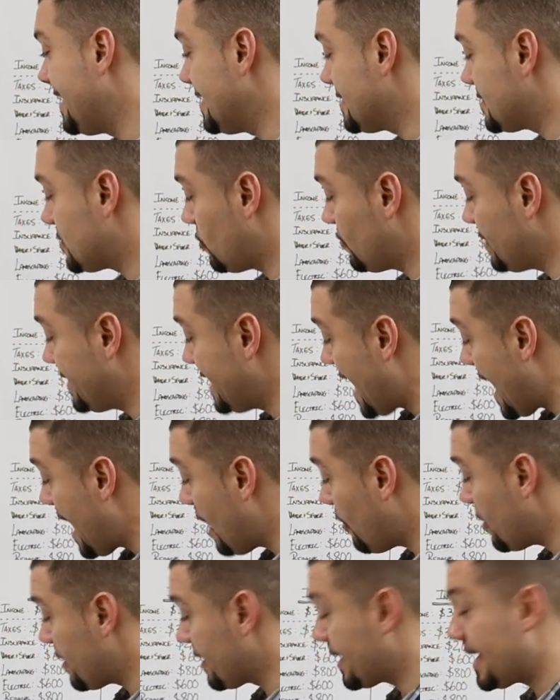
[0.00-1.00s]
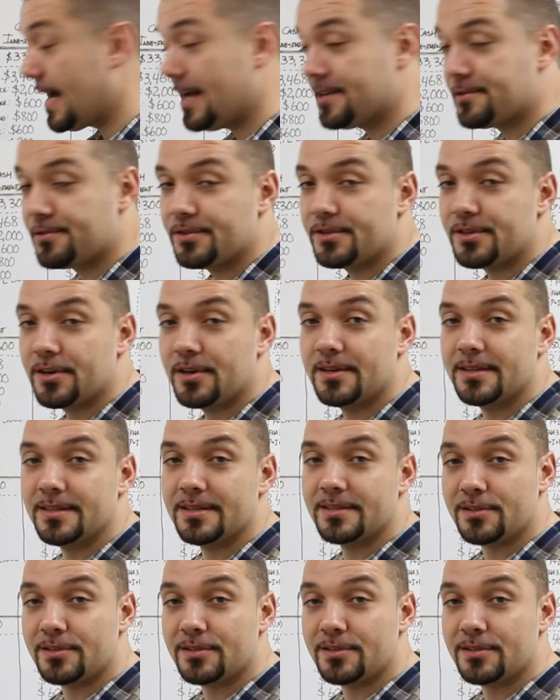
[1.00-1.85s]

So now our cash return is